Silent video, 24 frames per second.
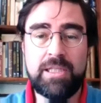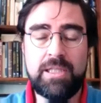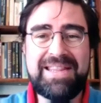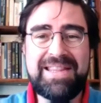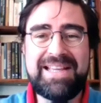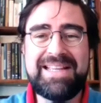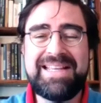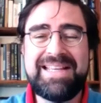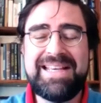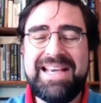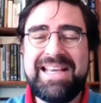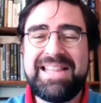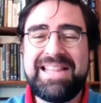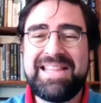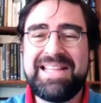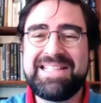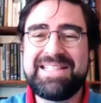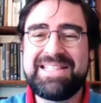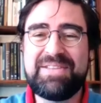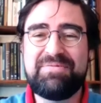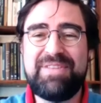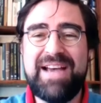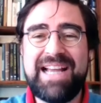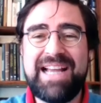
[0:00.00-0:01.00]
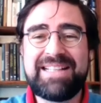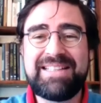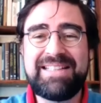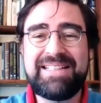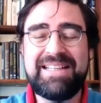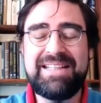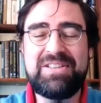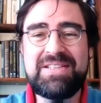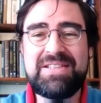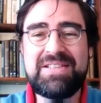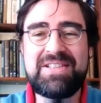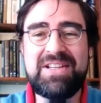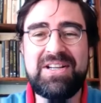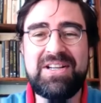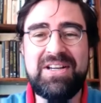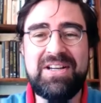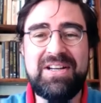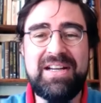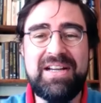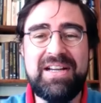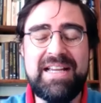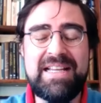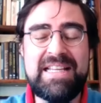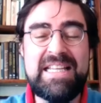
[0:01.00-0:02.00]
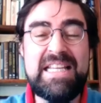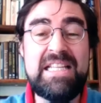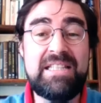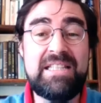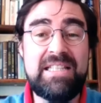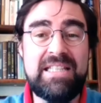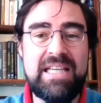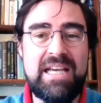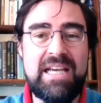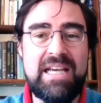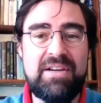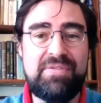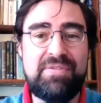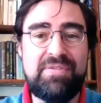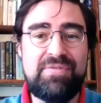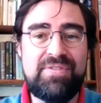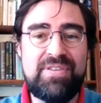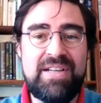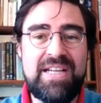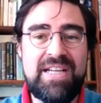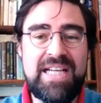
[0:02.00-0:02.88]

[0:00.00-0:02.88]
There, there's a fact there's a, an ETF